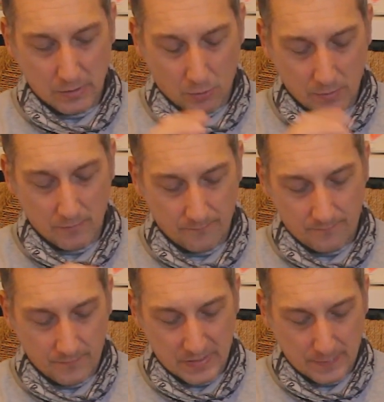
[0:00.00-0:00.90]
on
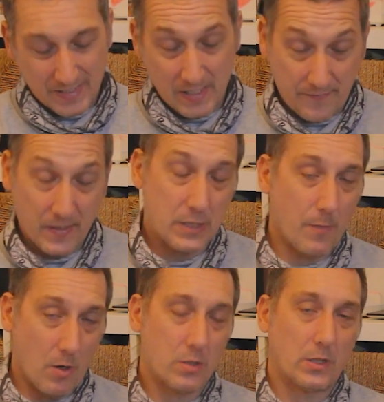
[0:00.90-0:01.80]
specific
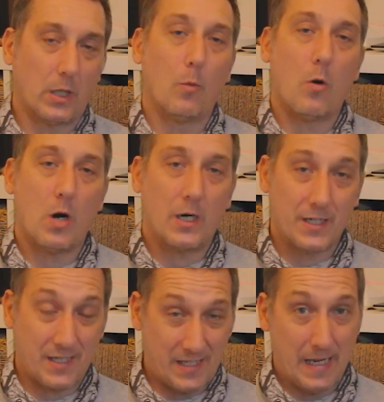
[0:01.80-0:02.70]
small still
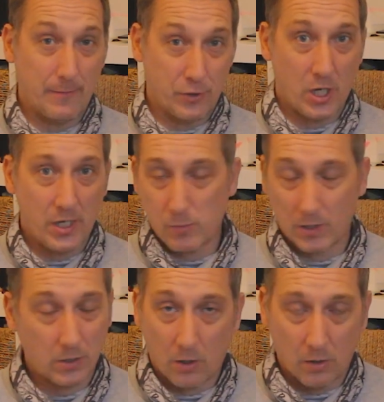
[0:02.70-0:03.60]
waters, the same dries
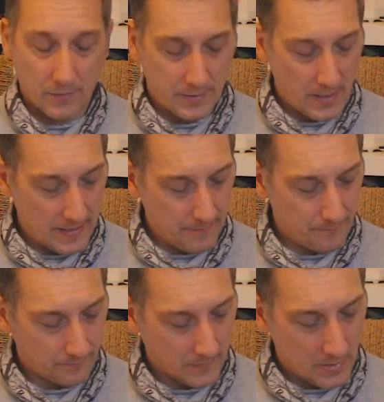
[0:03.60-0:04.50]
work all the time.
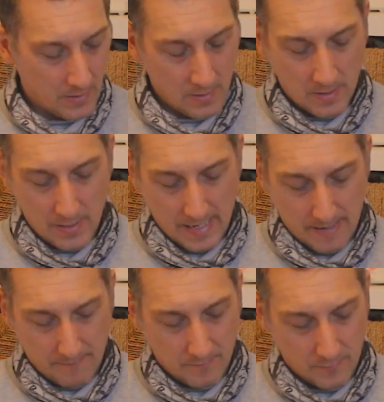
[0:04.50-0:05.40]

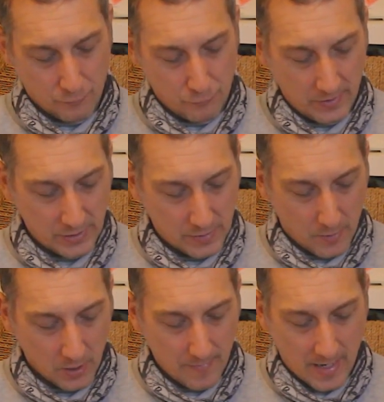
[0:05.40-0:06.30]
Really
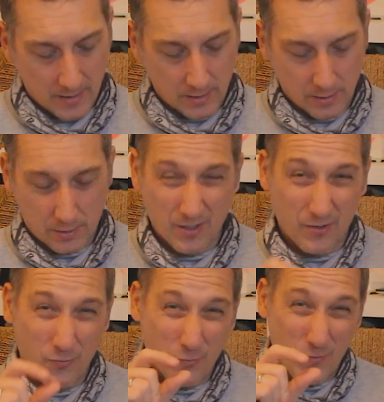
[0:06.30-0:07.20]
small emergers,
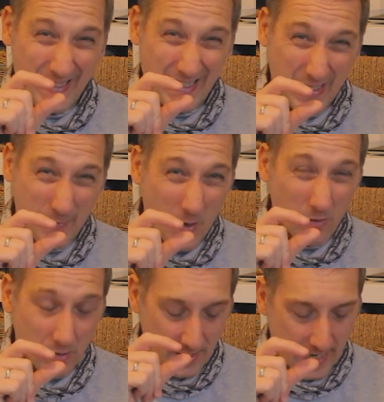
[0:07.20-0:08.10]
really
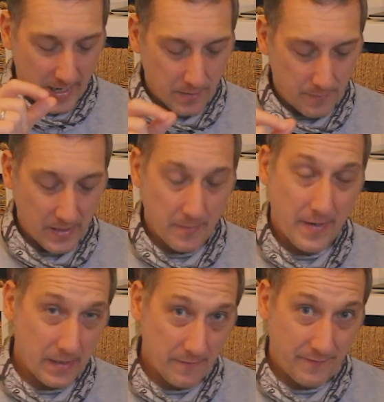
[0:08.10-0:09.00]
small sedge. Bear in
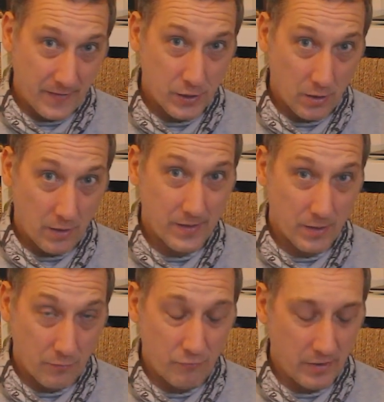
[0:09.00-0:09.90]
mind I'm fishing all this
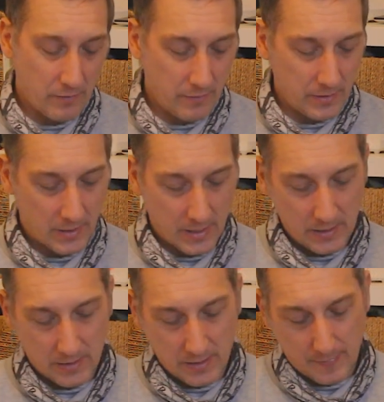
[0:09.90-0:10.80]
in really, really
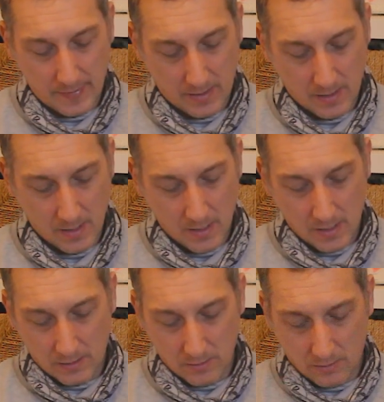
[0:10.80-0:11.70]
skinny tippet.
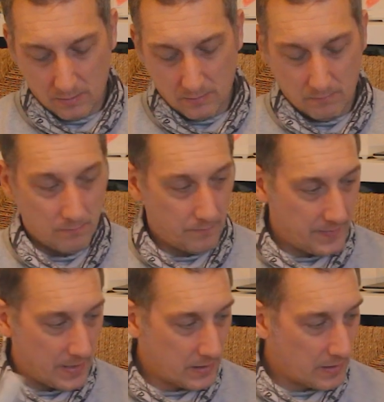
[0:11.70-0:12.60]
So
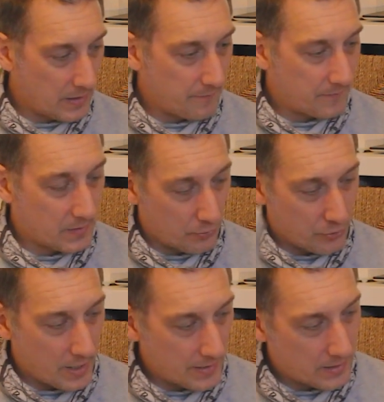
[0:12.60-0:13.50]
that's the nymphs and
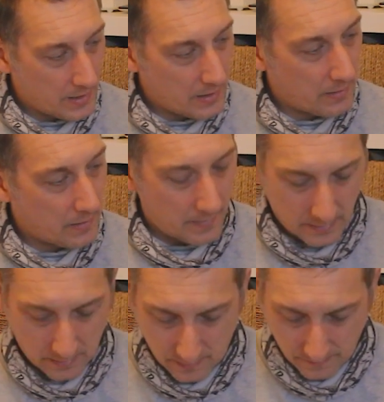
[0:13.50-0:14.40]
dry side of the
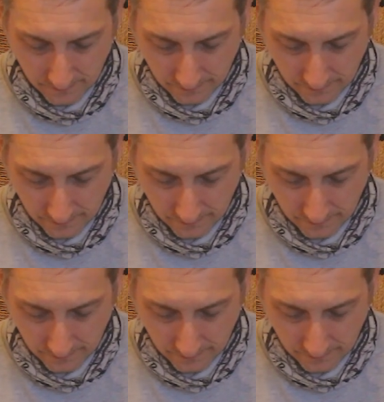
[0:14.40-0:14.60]
things.